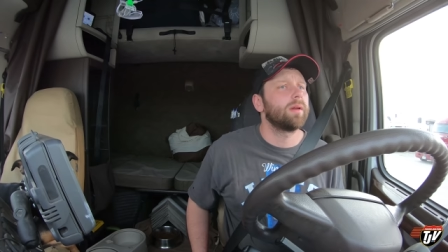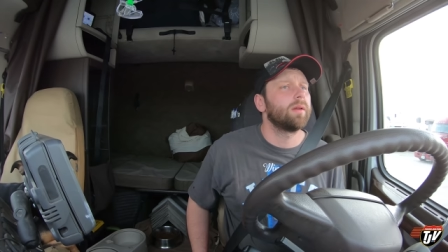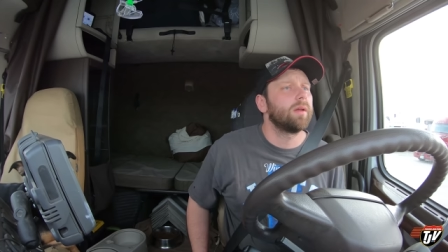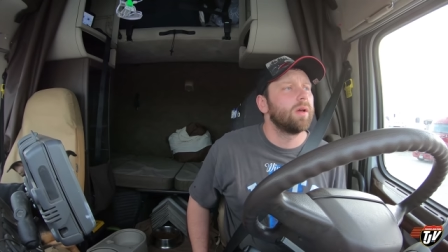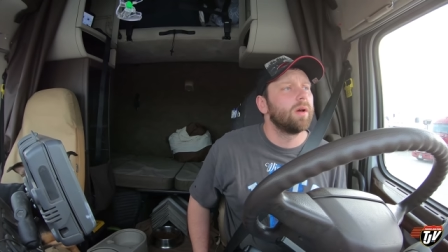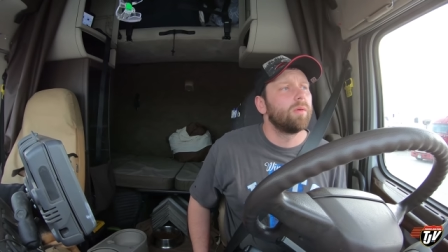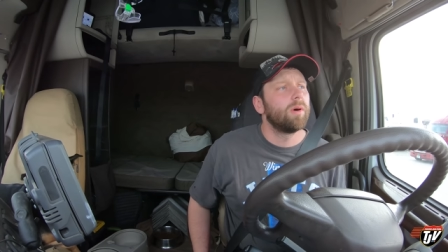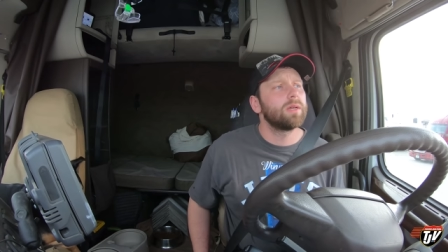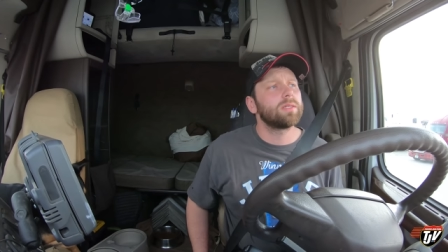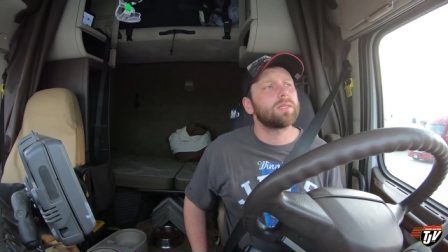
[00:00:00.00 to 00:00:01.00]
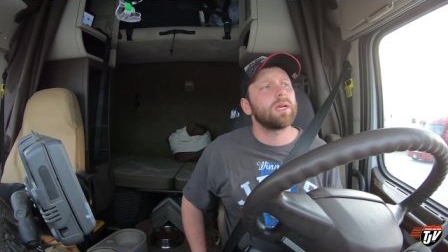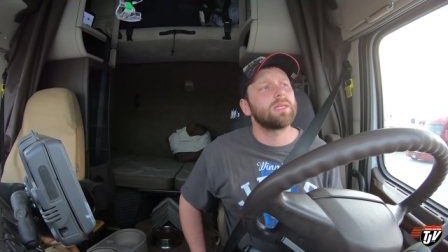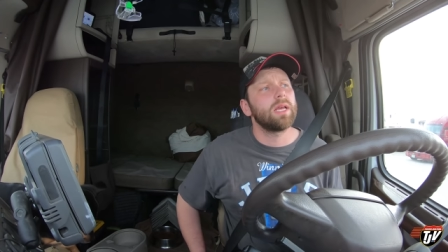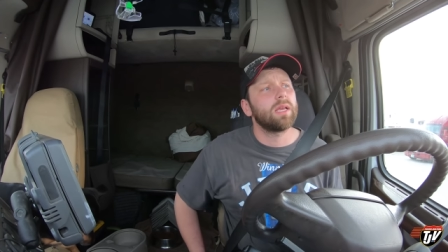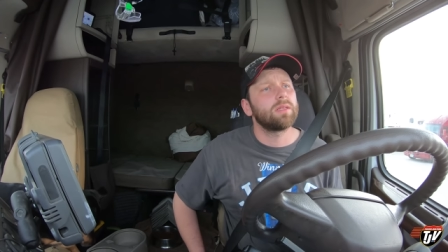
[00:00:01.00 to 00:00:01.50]
man. Why is this
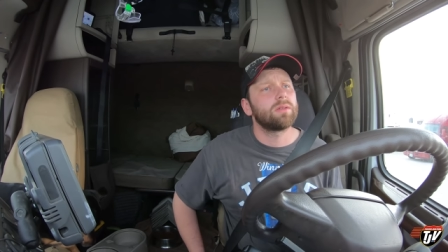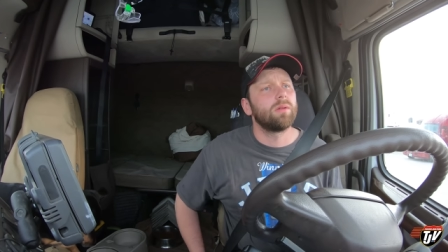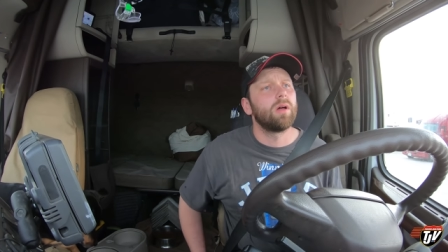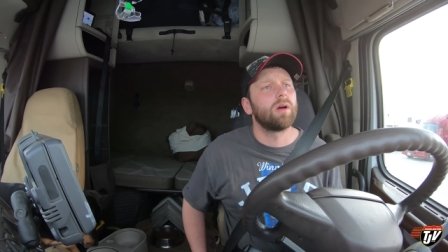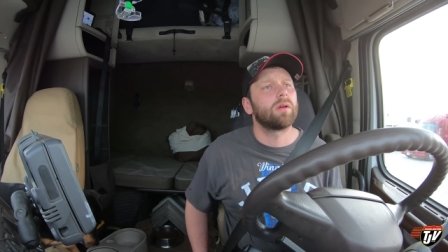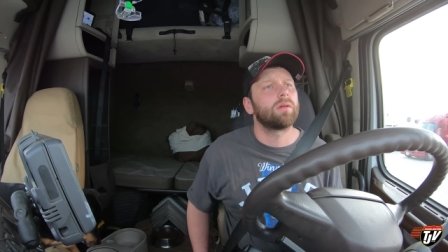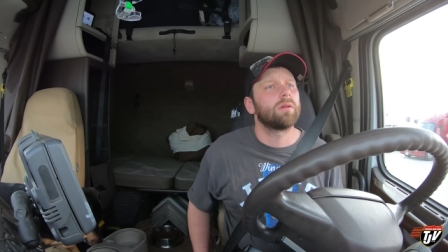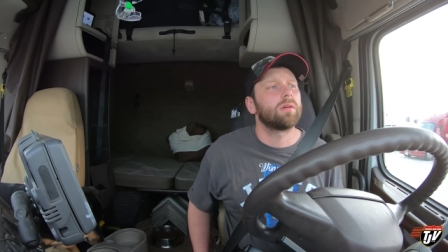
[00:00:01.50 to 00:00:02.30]
guy taking so long?